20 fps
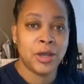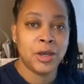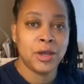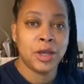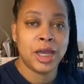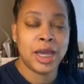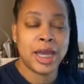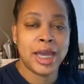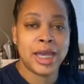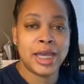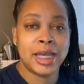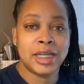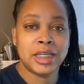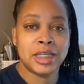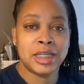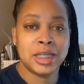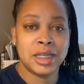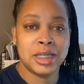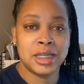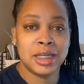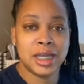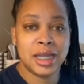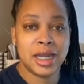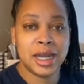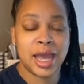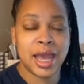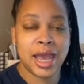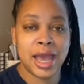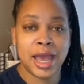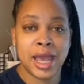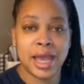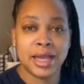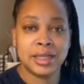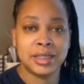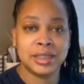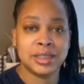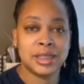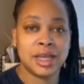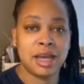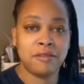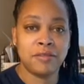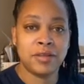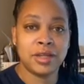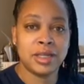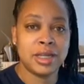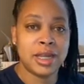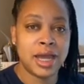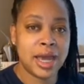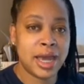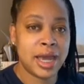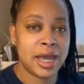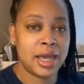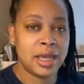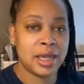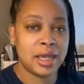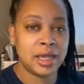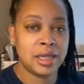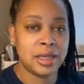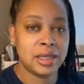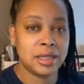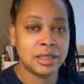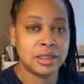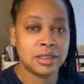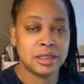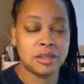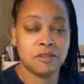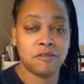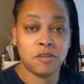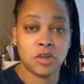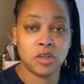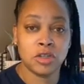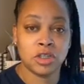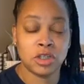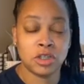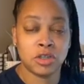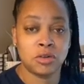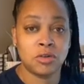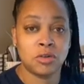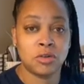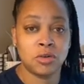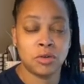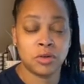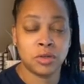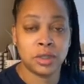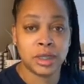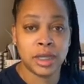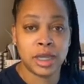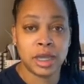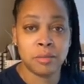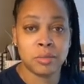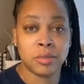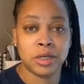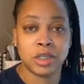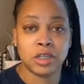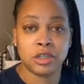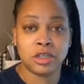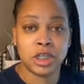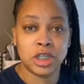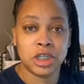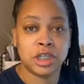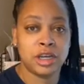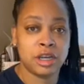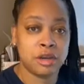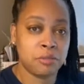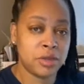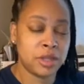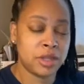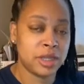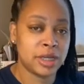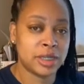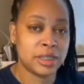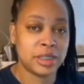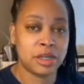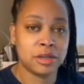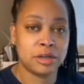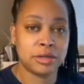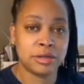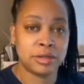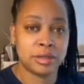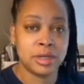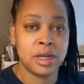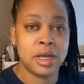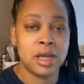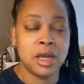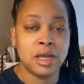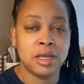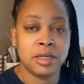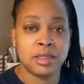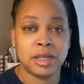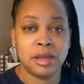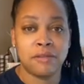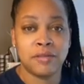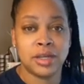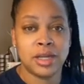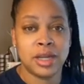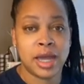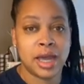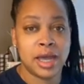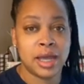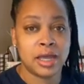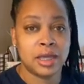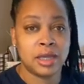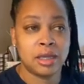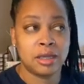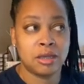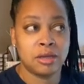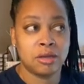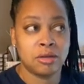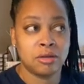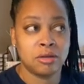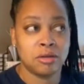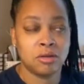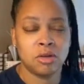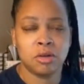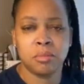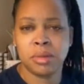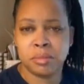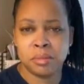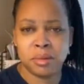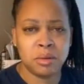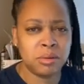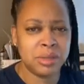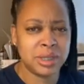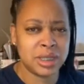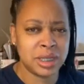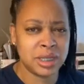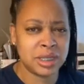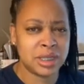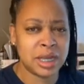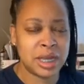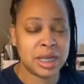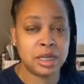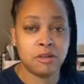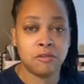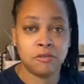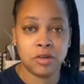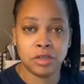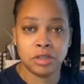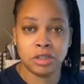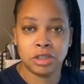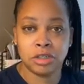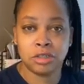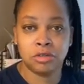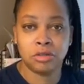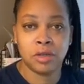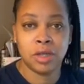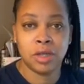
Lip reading: and she did a 7-day devotional on camera. So she shared with us her 7-day, or maybe it was 6-day devotional.